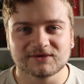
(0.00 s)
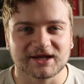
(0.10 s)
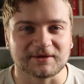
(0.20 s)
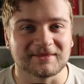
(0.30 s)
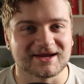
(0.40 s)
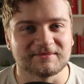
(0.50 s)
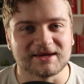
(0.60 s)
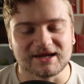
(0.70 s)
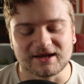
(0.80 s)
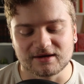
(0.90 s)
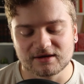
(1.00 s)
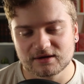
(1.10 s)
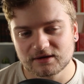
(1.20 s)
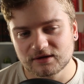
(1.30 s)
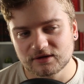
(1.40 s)
It may be
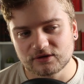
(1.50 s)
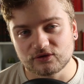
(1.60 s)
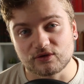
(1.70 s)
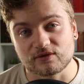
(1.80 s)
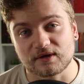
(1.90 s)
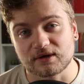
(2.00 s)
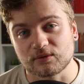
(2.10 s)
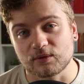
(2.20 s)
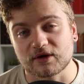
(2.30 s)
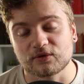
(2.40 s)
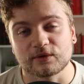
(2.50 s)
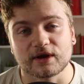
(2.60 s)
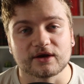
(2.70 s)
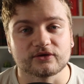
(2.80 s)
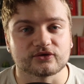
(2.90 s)
using
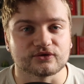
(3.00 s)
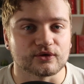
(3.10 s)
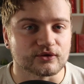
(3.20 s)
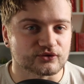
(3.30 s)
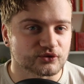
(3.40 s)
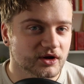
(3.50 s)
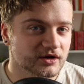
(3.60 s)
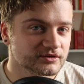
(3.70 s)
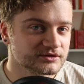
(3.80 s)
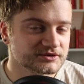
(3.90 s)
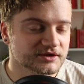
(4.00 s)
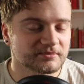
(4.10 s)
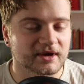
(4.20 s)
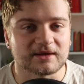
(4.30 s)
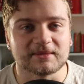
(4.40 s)
recreational drugs,
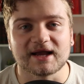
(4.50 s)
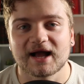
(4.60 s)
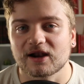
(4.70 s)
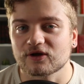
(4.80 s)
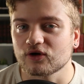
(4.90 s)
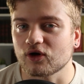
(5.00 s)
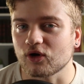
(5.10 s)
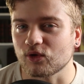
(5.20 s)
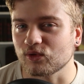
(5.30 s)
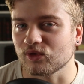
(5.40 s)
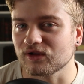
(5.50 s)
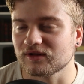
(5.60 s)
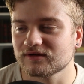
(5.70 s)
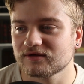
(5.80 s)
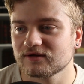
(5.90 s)
it may be alcohol,
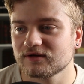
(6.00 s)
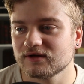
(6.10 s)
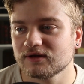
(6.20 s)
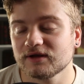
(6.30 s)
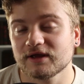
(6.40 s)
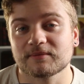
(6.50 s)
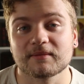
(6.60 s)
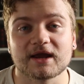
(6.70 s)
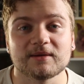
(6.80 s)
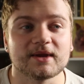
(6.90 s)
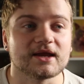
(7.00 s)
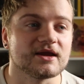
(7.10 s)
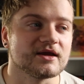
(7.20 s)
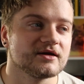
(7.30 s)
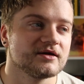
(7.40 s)
it may
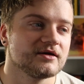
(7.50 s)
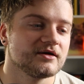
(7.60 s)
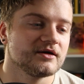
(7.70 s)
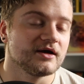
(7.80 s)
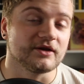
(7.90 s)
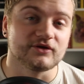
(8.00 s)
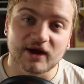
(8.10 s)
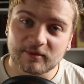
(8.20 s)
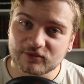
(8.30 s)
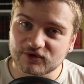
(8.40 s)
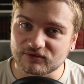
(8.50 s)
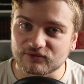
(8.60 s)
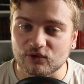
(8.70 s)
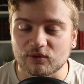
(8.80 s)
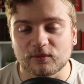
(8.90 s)
be
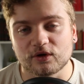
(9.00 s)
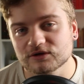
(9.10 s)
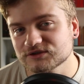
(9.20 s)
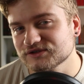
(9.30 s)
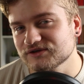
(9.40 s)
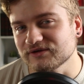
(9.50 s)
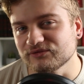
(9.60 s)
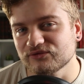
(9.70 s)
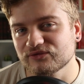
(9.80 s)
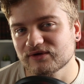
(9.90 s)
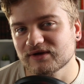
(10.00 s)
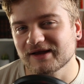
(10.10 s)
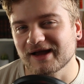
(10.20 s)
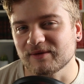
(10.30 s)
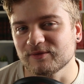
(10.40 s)
adaptive or positive
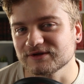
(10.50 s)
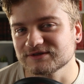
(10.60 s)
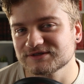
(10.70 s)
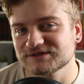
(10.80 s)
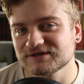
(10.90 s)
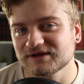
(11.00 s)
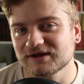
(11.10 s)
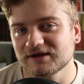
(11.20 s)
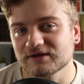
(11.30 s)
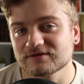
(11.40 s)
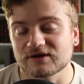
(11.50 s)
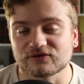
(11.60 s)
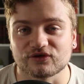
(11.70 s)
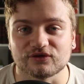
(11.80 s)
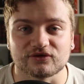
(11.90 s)
habits
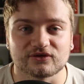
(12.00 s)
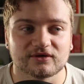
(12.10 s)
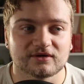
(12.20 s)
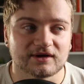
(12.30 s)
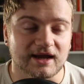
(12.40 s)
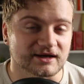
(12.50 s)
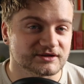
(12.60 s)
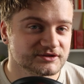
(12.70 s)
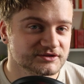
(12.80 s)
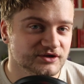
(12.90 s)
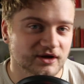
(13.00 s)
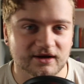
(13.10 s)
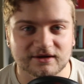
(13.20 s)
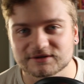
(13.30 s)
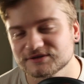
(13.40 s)
such as
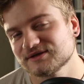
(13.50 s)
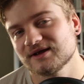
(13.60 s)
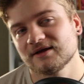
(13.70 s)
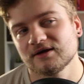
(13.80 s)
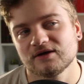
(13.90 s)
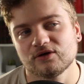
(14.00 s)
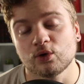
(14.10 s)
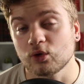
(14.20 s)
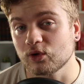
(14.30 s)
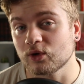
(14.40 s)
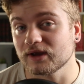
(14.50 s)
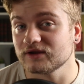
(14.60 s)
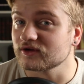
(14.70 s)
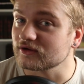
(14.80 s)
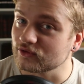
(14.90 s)
exercise or
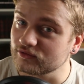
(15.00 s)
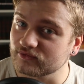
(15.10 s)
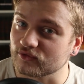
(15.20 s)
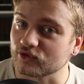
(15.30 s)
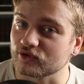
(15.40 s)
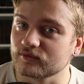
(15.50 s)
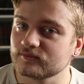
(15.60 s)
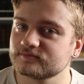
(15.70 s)
eating good food.